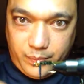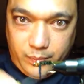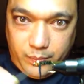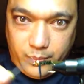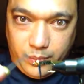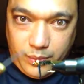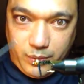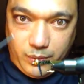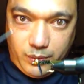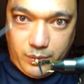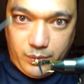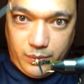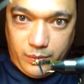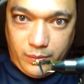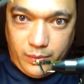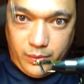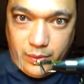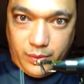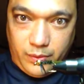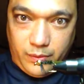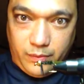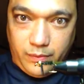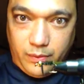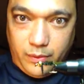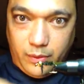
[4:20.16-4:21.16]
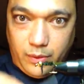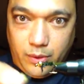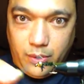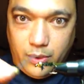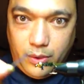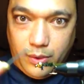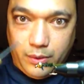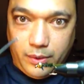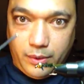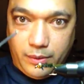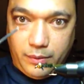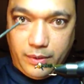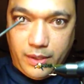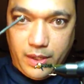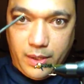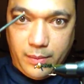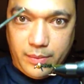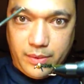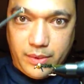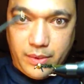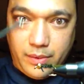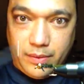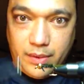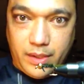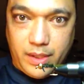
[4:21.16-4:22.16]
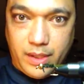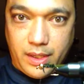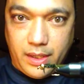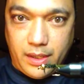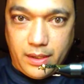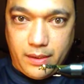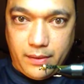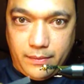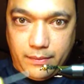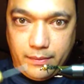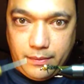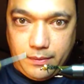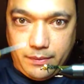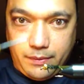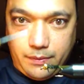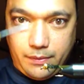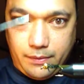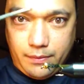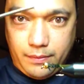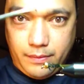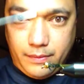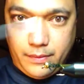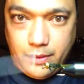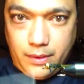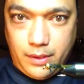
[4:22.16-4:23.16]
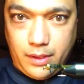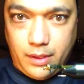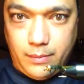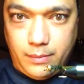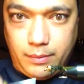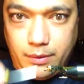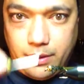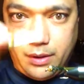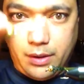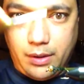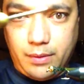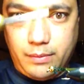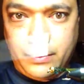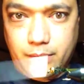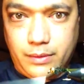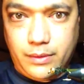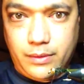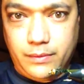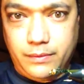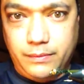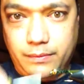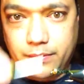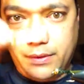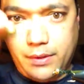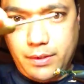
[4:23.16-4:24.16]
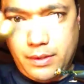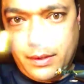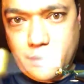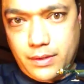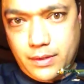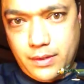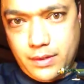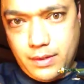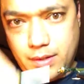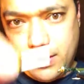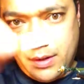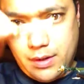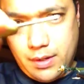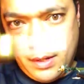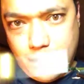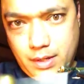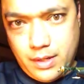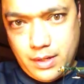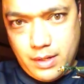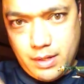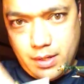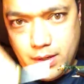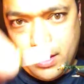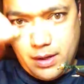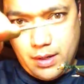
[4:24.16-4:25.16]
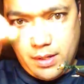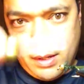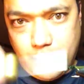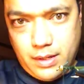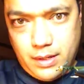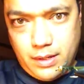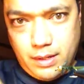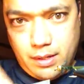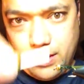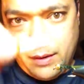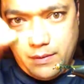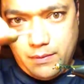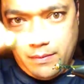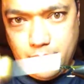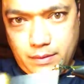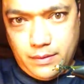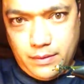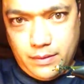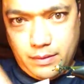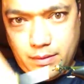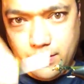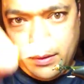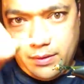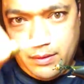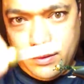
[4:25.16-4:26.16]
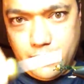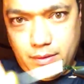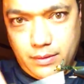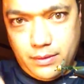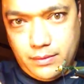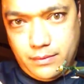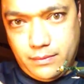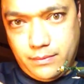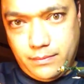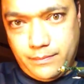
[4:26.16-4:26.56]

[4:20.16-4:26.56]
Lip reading: Put 3 or 4 holding wraps on that. Then I'm going to come to the front, give it a good